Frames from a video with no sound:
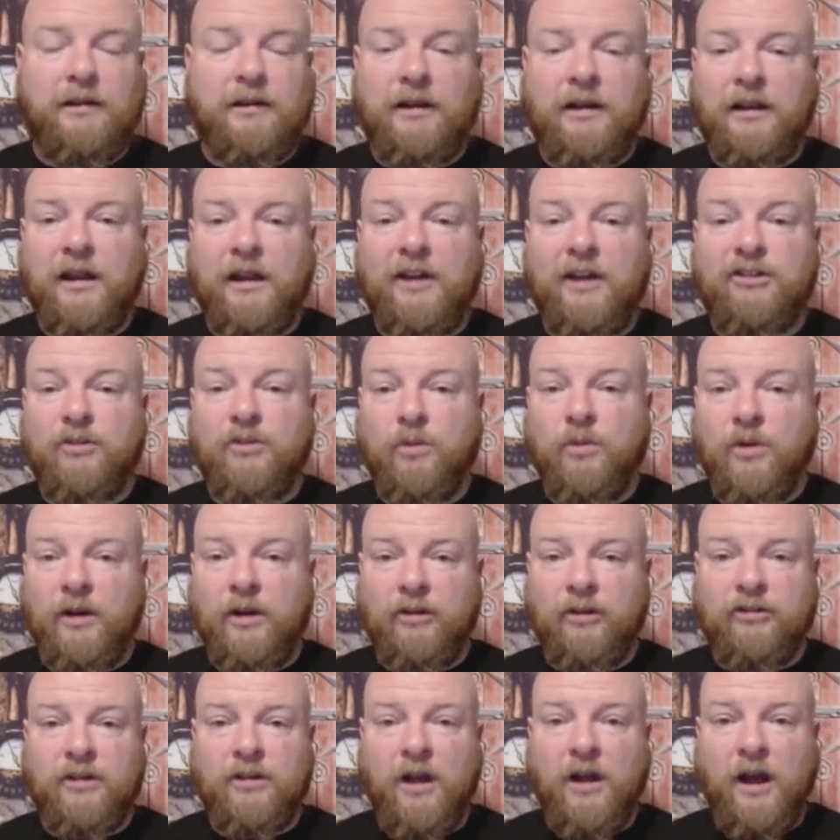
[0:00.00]
Elijah Wood
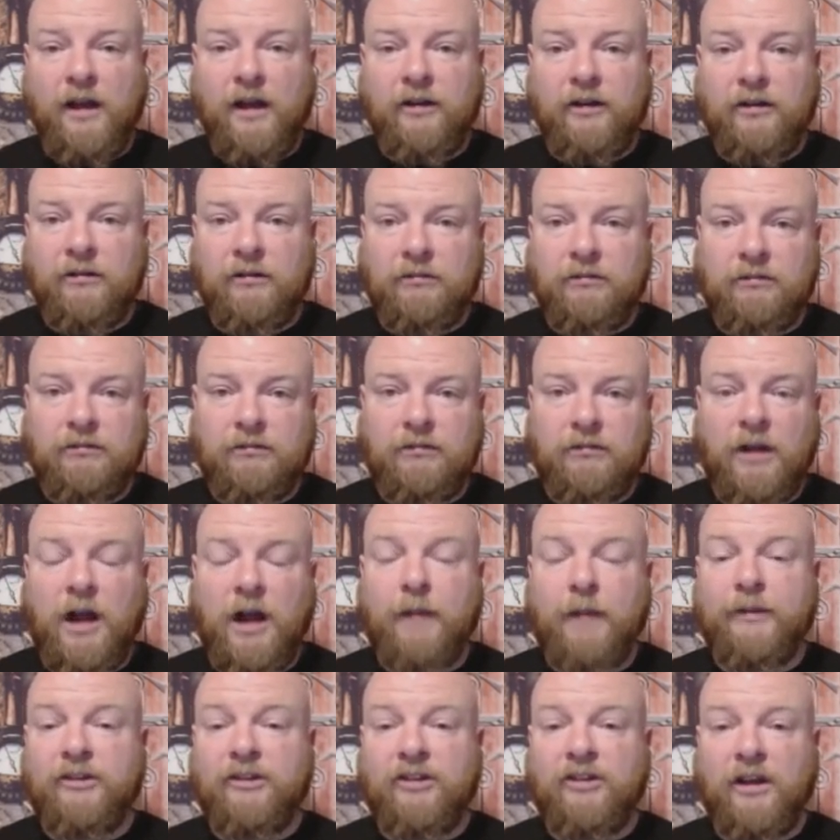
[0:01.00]
is not
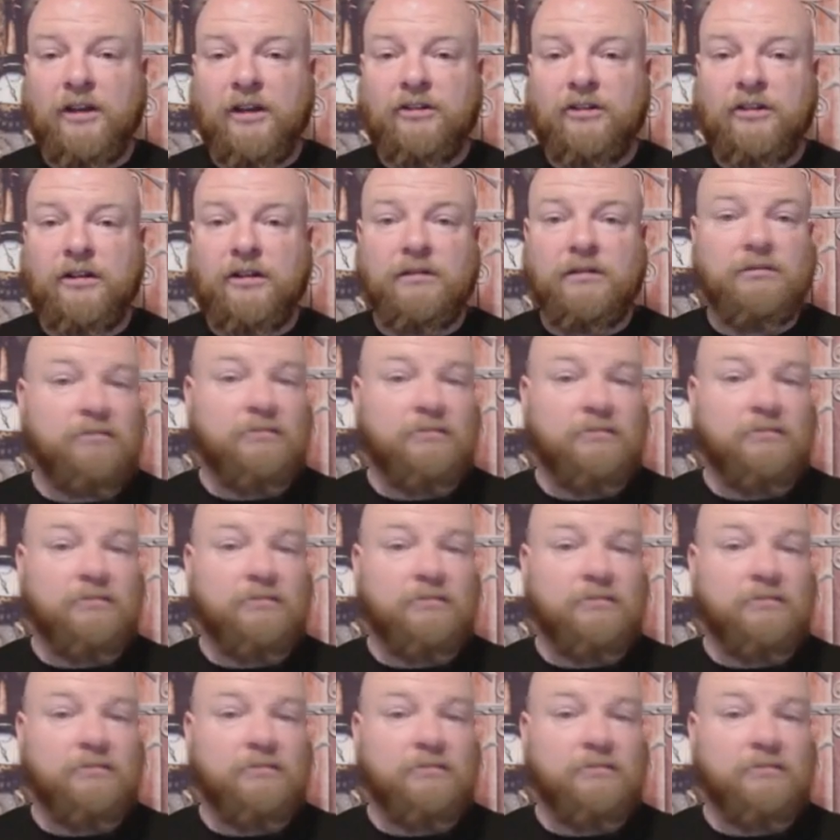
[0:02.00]
hobbit sized.